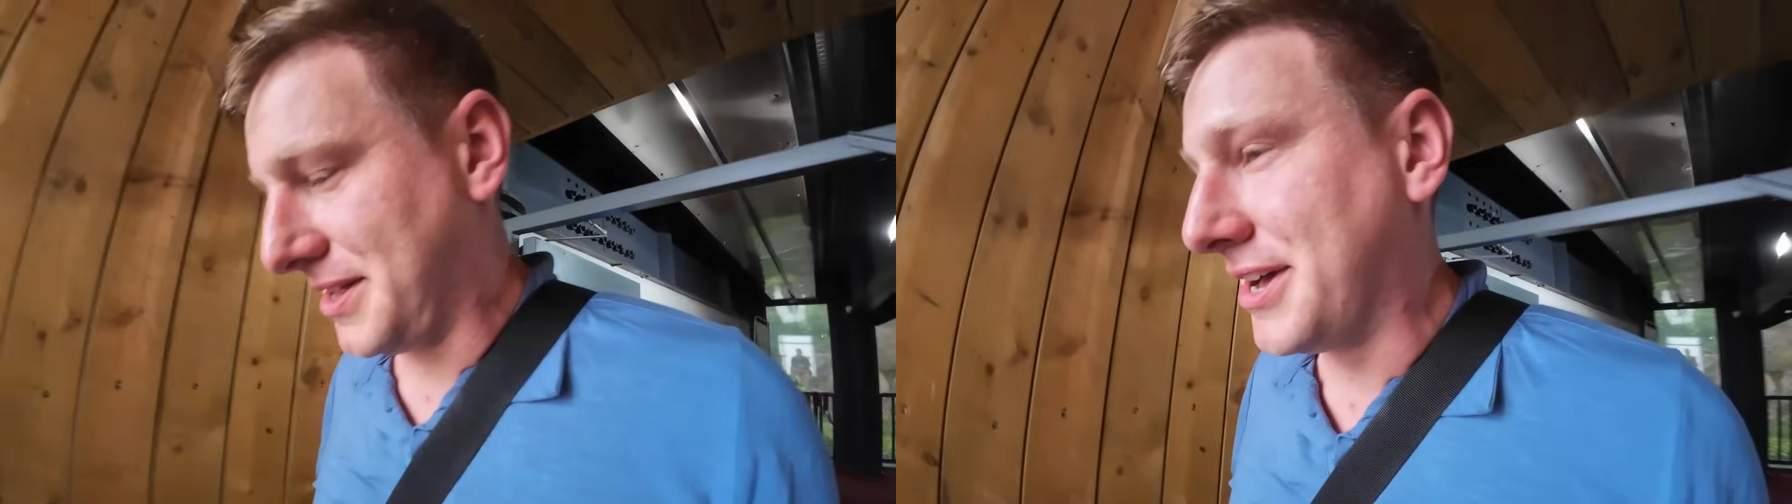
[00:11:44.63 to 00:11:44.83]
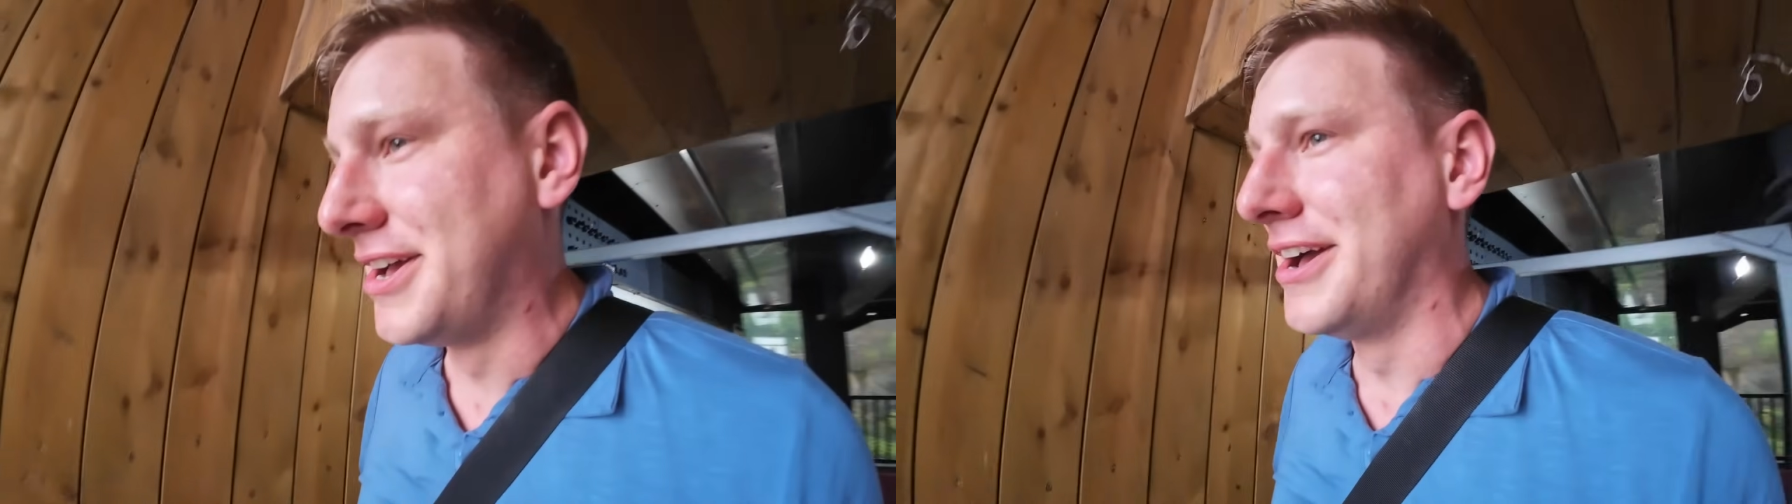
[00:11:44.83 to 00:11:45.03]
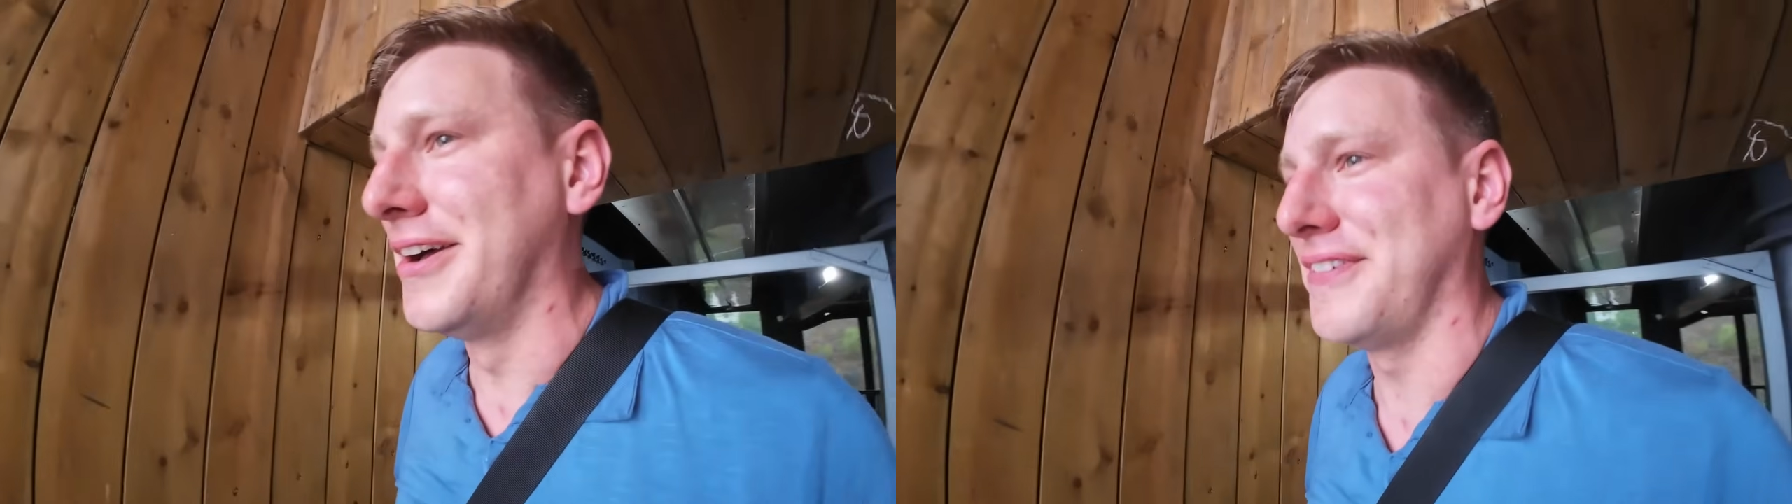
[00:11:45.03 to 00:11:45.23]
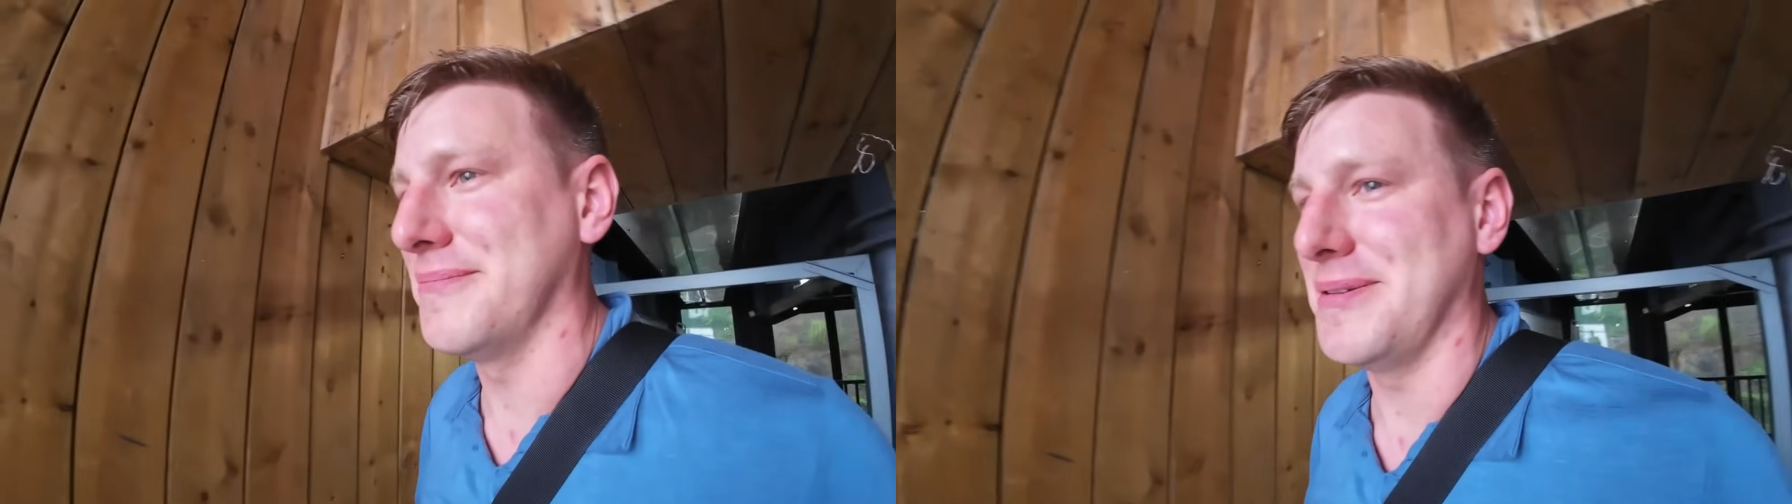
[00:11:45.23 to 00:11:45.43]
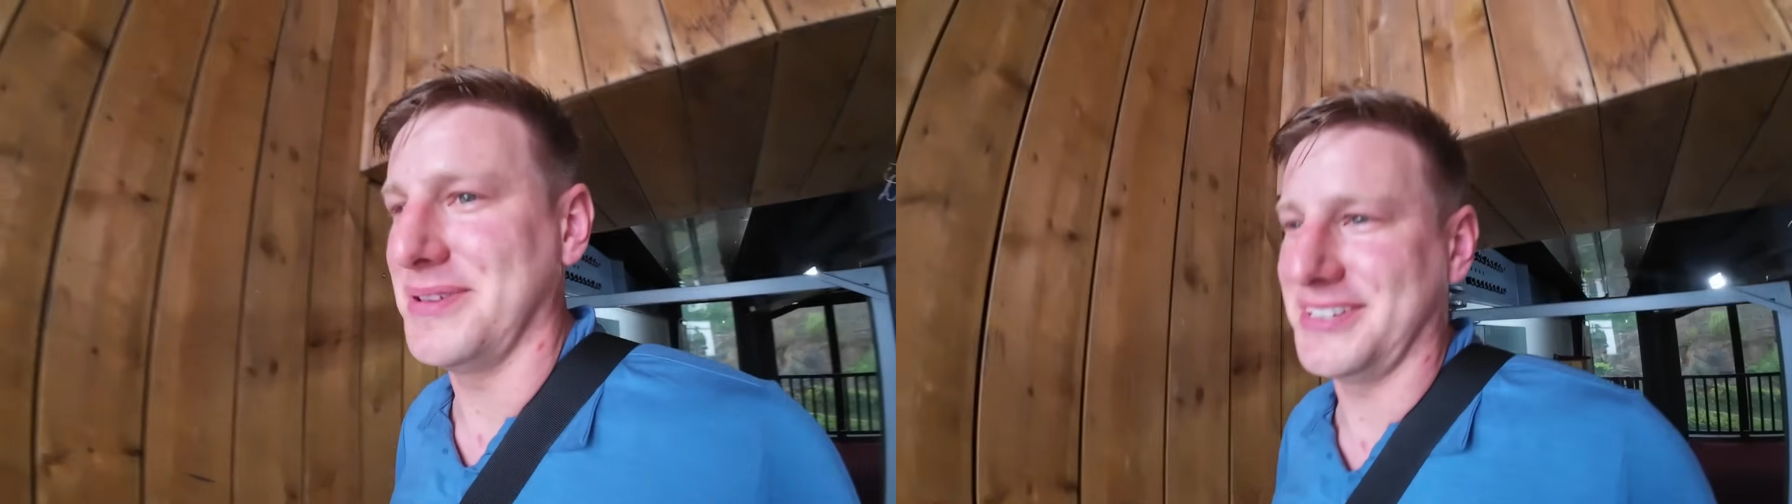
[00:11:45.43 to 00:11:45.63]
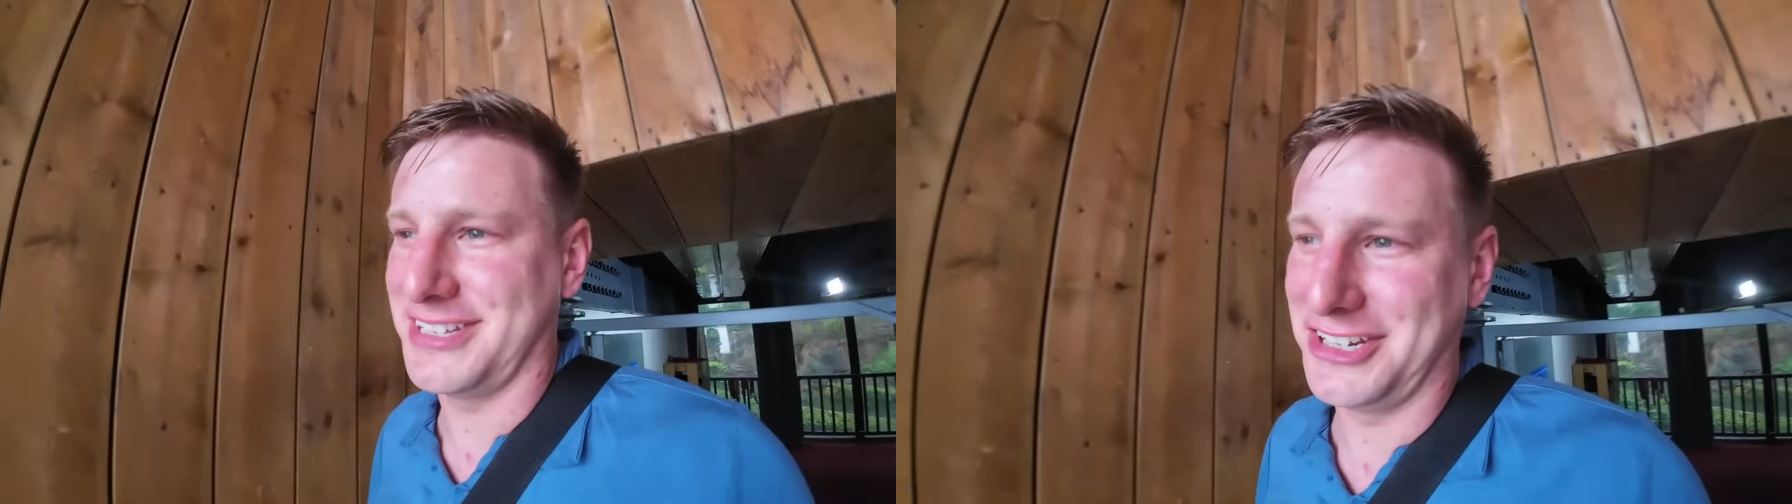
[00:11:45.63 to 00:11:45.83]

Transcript: I think maybe it's the